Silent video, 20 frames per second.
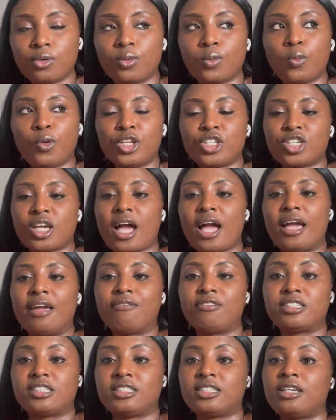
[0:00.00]
which I
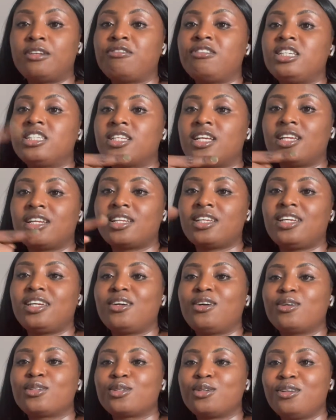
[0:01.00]
visited recently,
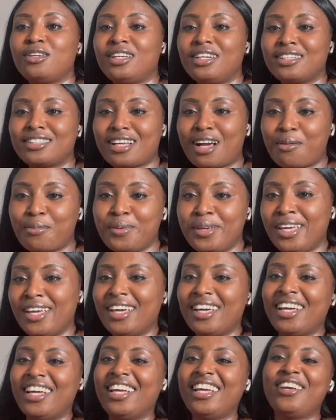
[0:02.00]
also linked up
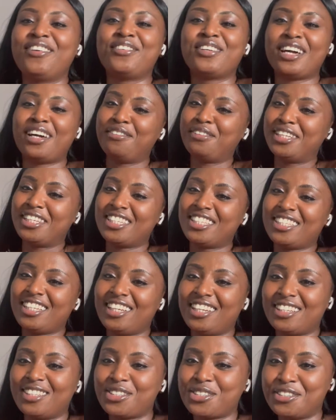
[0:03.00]
here if you haven't seen
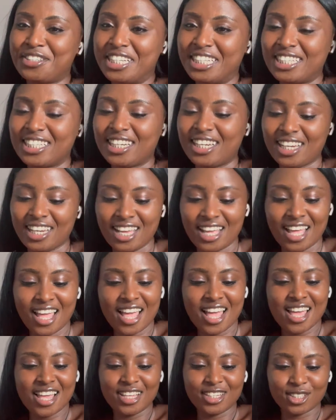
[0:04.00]
it already.
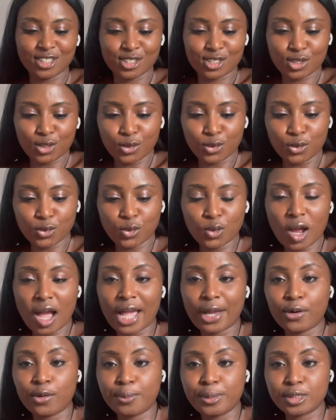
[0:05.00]
So I
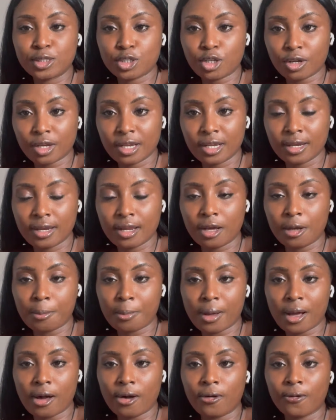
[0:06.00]
will be talking
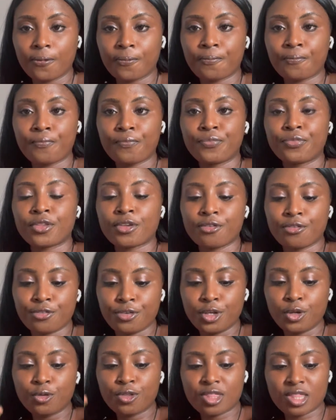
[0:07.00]
about
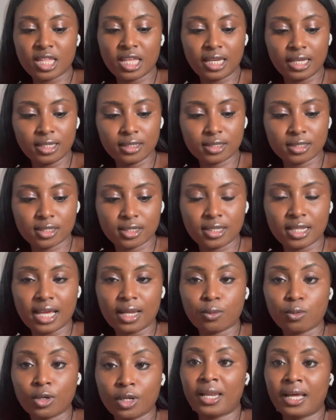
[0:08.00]
few things that
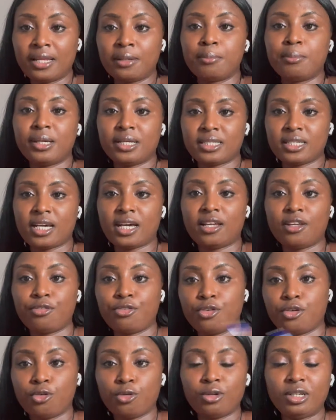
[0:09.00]
would land better if
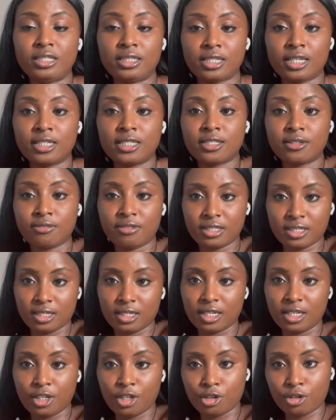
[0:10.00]
you intend to visit
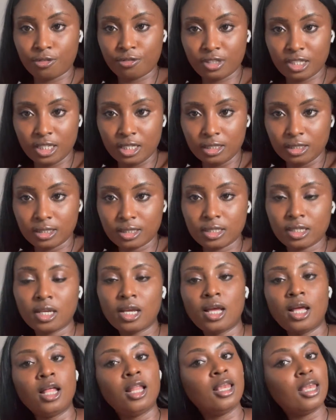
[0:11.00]
any of these
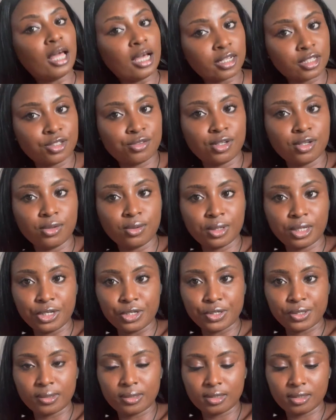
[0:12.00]
luxury
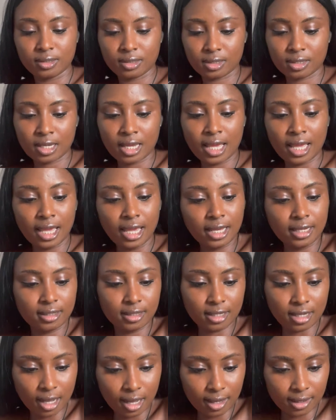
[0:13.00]
locations in
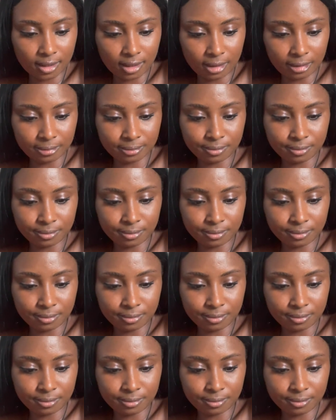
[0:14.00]
Ghana.